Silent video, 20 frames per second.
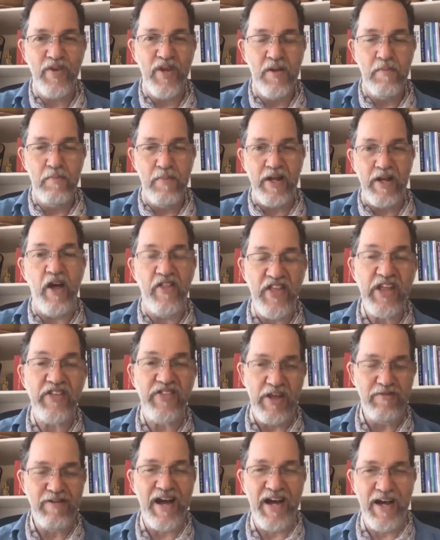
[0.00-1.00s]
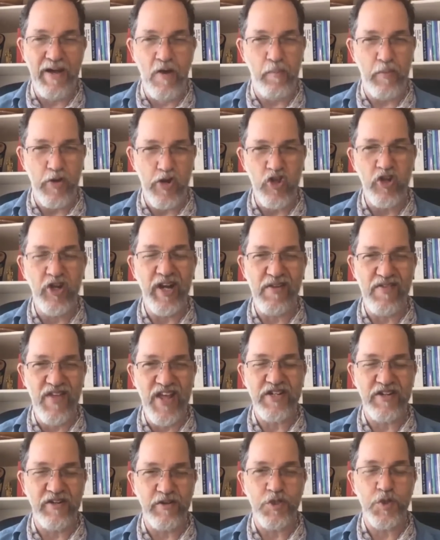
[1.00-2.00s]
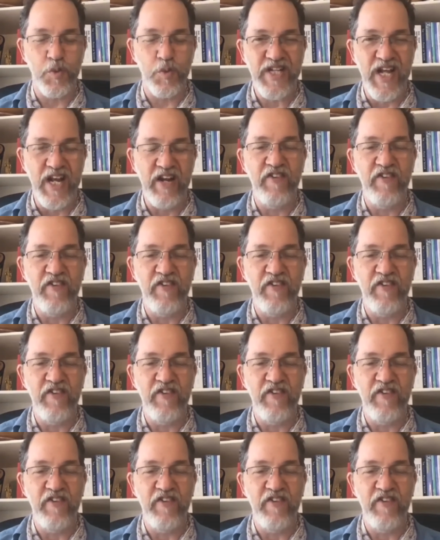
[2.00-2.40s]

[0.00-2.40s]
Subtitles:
But I think there are opportunities there to identify a